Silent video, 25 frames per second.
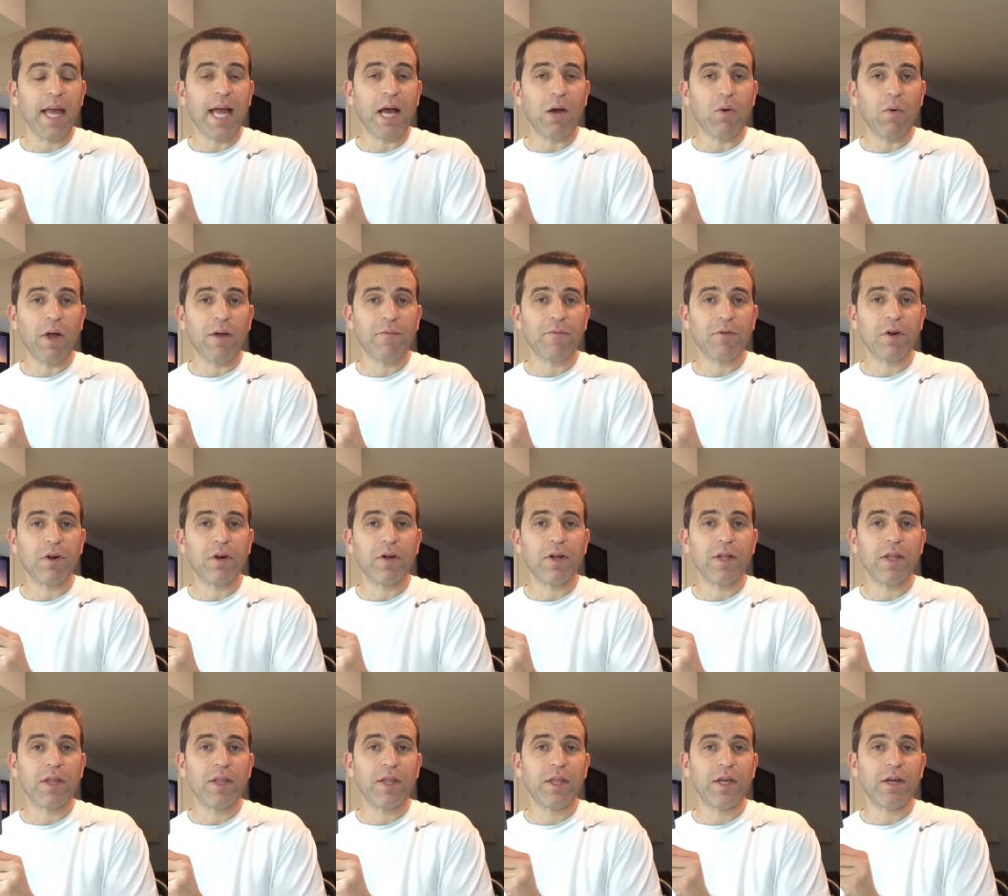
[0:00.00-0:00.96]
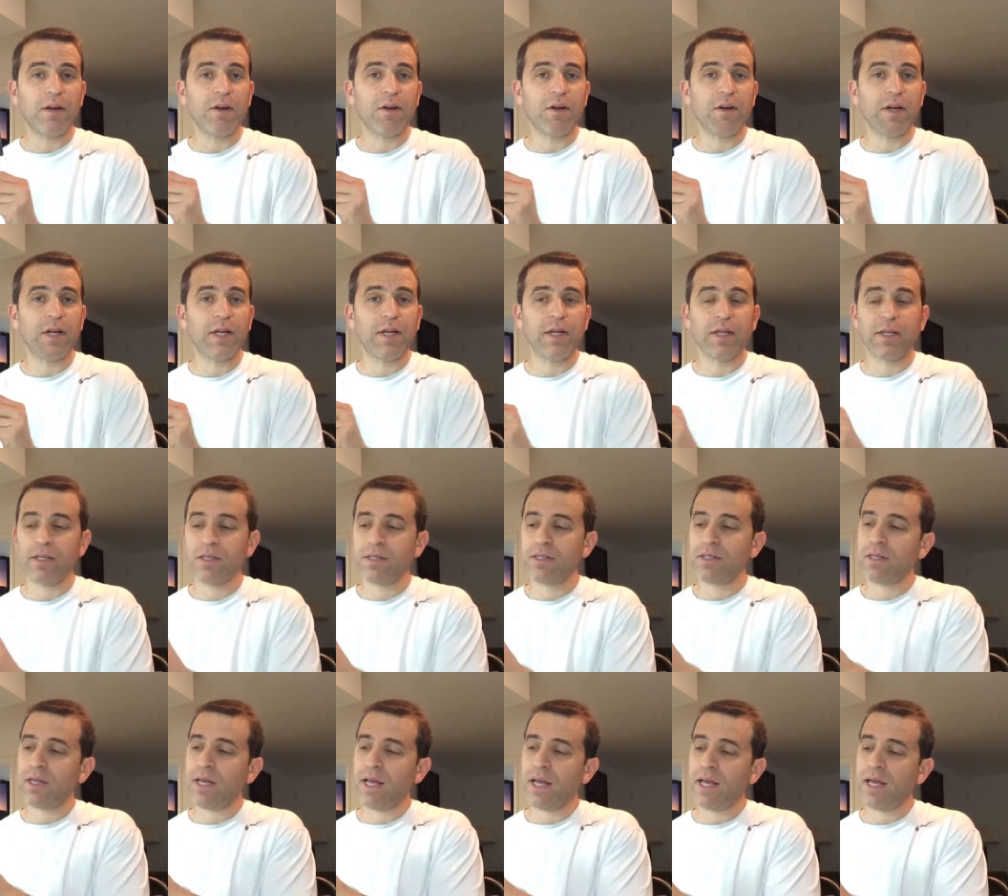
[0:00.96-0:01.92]
However, there
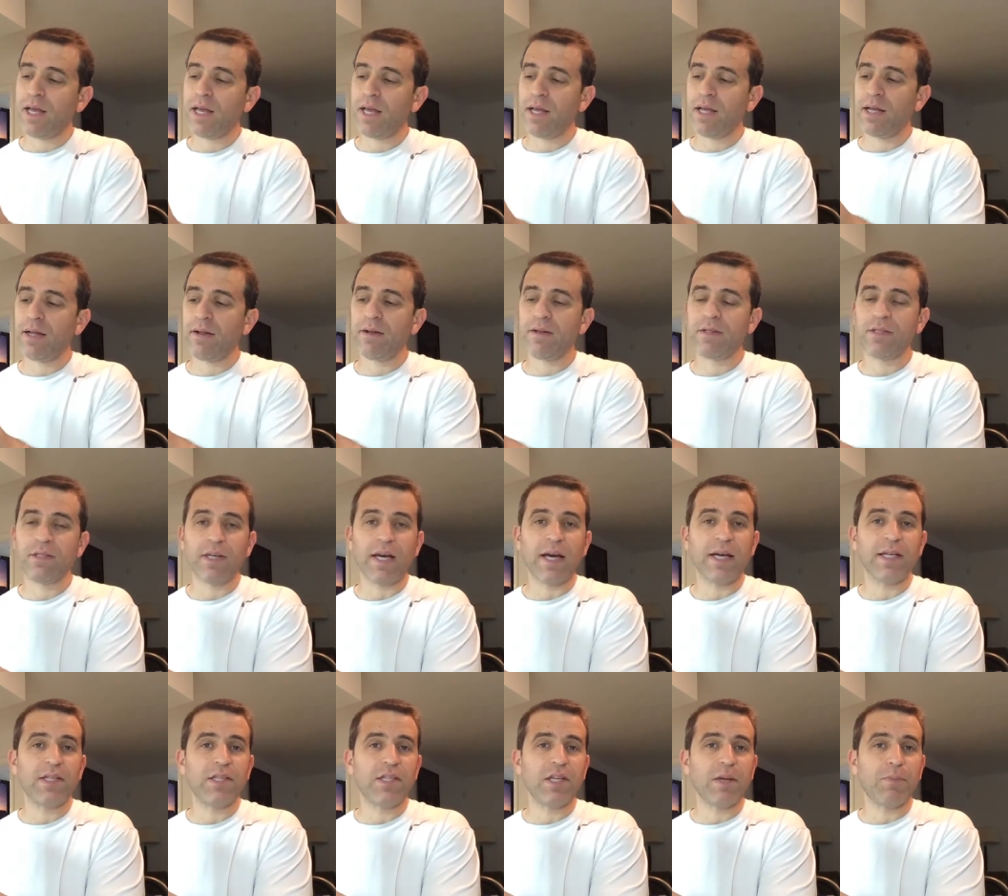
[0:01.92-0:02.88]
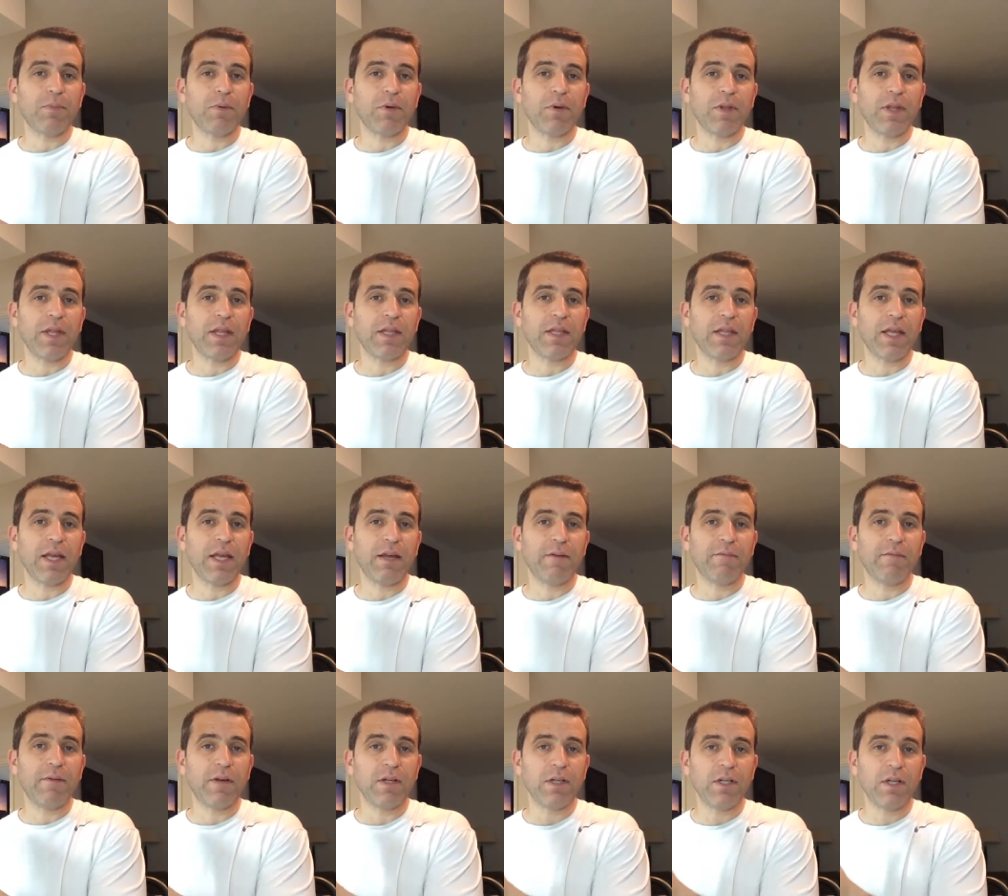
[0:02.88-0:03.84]
is a side zipper that
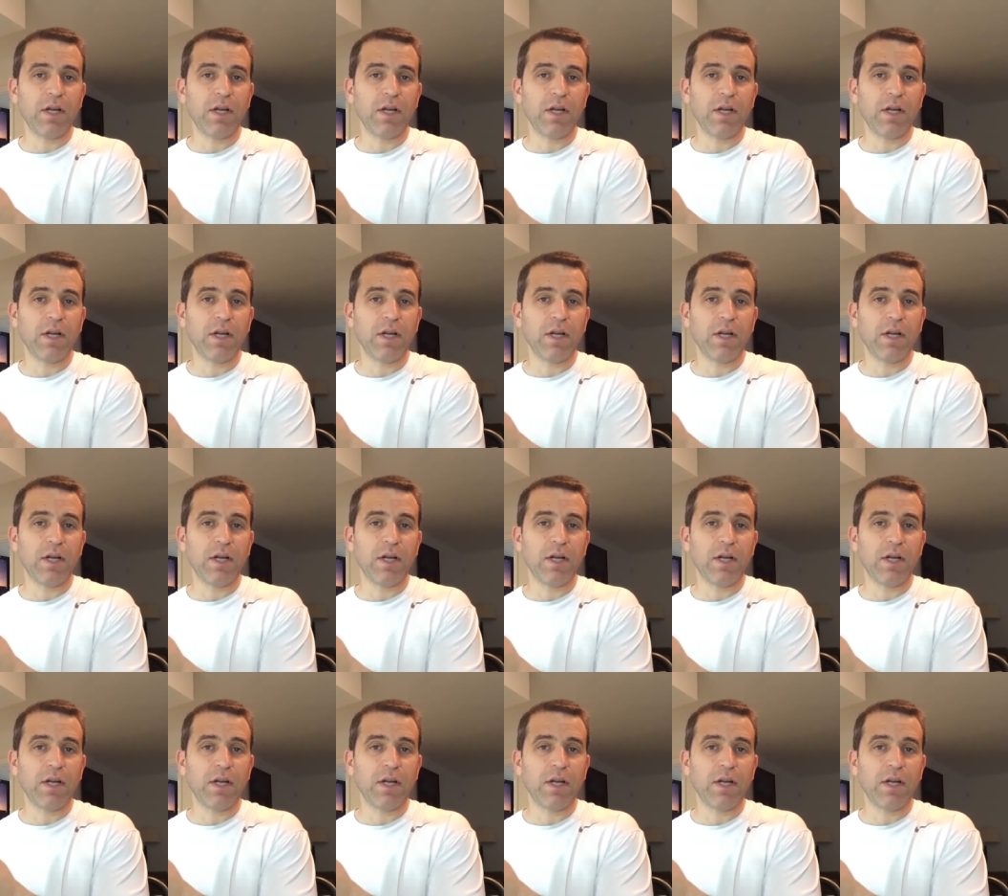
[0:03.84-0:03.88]
they've